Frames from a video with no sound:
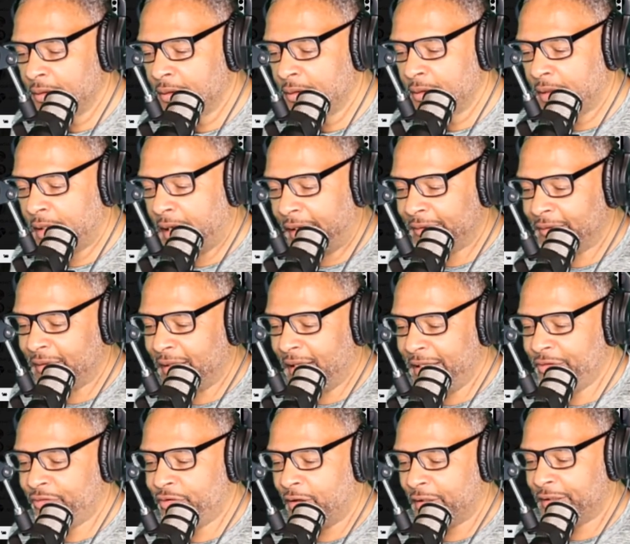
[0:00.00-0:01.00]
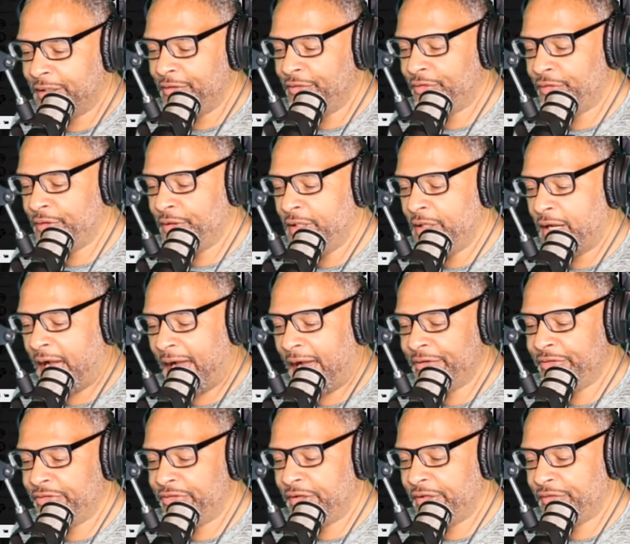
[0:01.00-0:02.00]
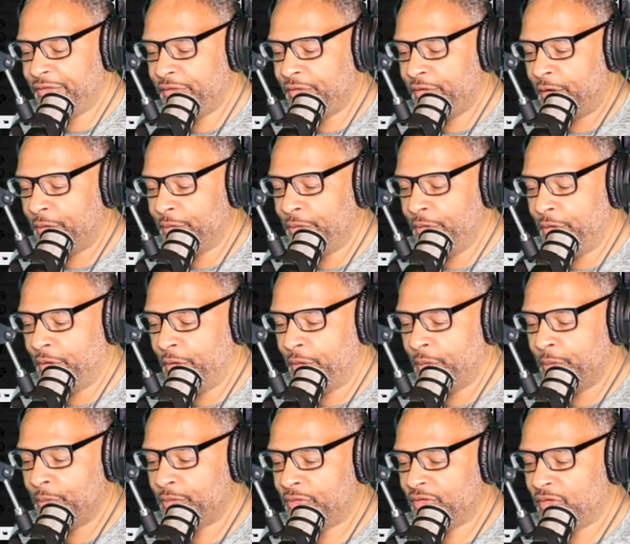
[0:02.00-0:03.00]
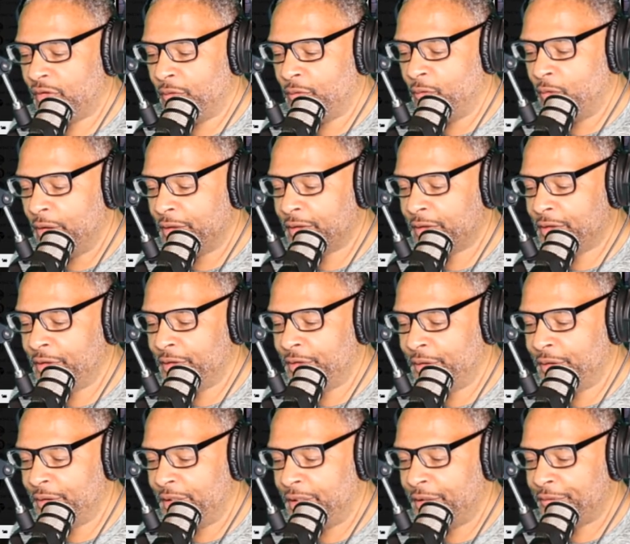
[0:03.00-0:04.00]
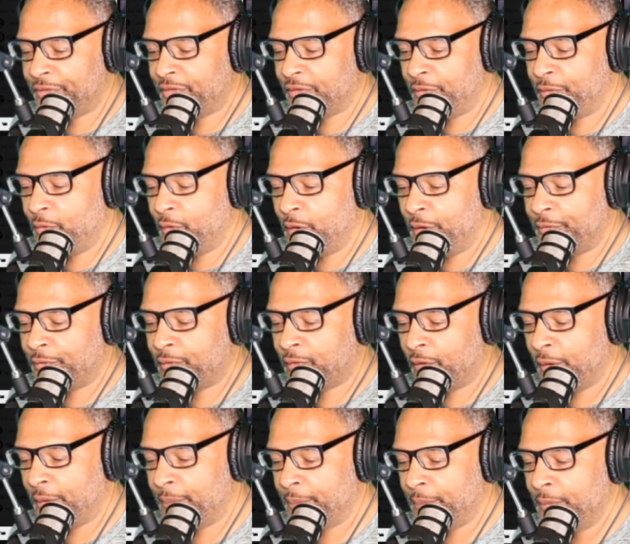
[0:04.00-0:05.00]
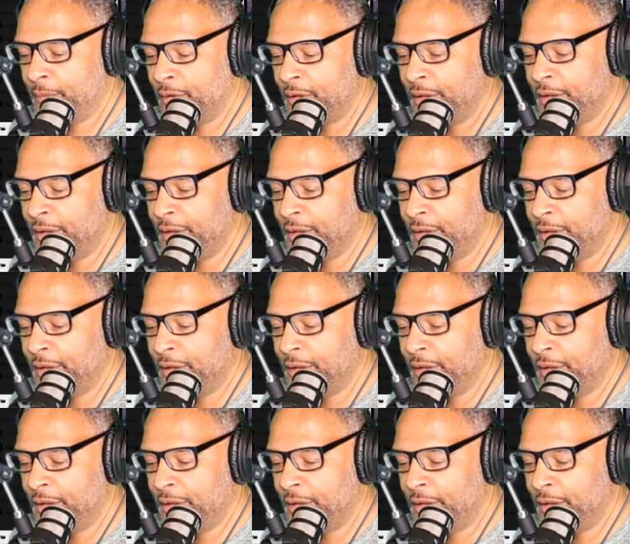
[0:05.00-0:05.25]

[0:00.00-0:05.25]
I like talking to you. I just don't know someone could love someone from